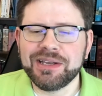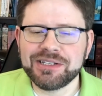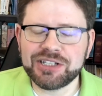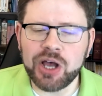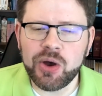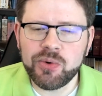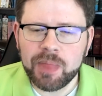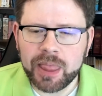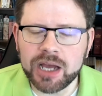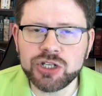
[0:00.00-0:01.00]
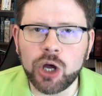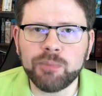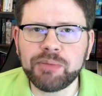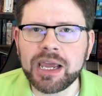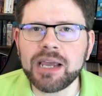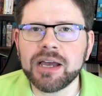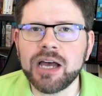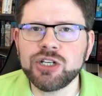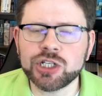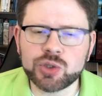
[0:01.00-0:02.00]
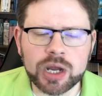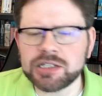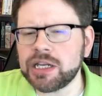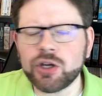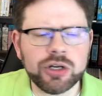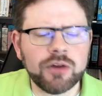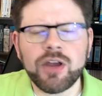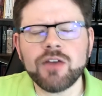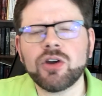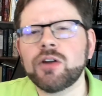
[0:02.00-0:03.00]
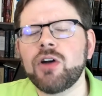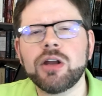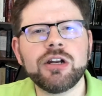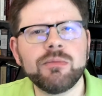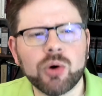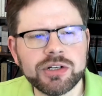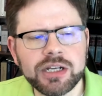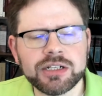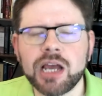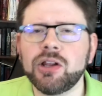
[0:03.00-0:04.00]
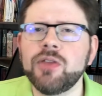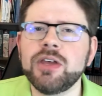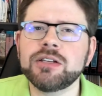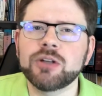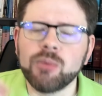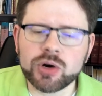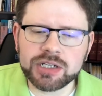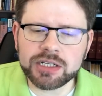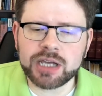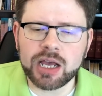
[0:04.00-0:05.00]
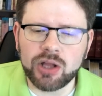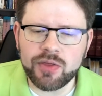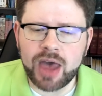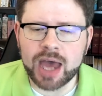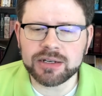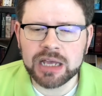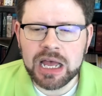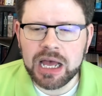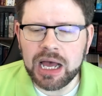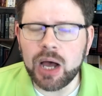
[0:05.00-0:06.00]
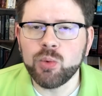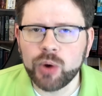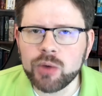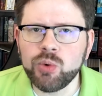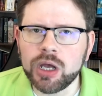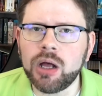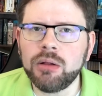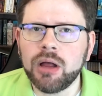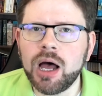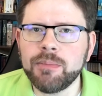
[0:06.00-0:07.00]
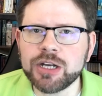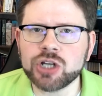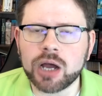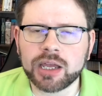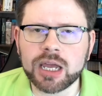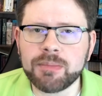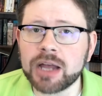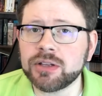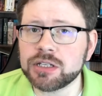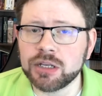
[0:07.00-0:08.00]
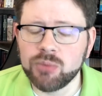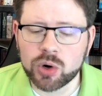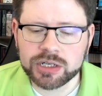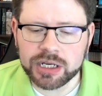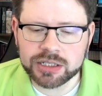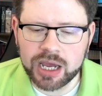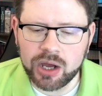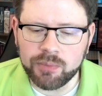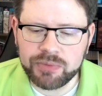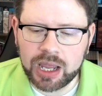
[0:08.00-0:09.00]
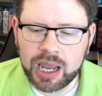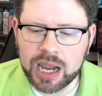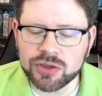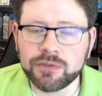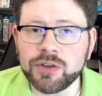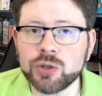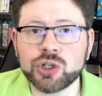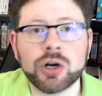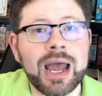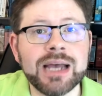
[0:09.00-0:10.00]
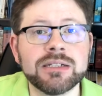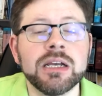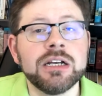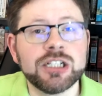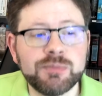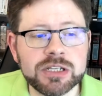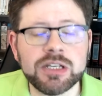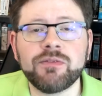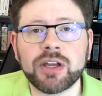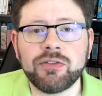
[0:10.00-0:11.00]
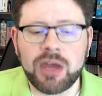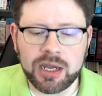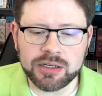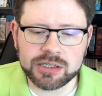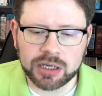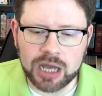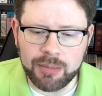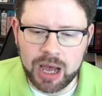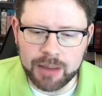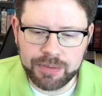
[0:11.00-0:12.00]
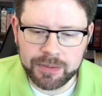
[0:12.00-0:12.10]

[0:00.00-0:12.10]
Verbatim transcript: So uh, don't be uh, distressed. He could he could have gone into more detail on this or more detail on that. Uh, we will uh, be talking about this in more detail in the future as specific things come up.